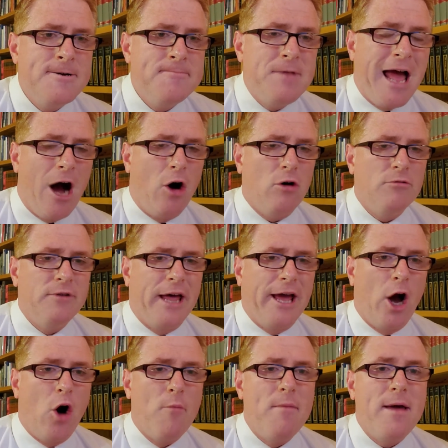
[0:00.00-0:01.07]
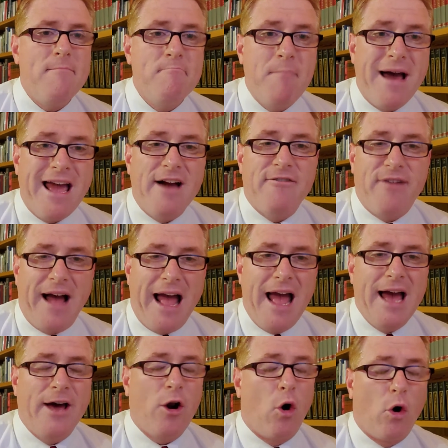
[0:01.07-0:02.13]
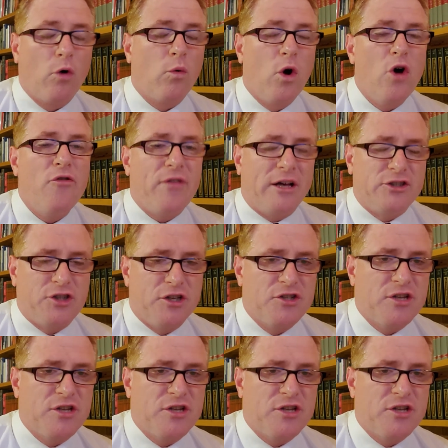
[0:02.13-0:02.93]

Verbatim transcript: Now, Naomi may have had, or Ruth, I should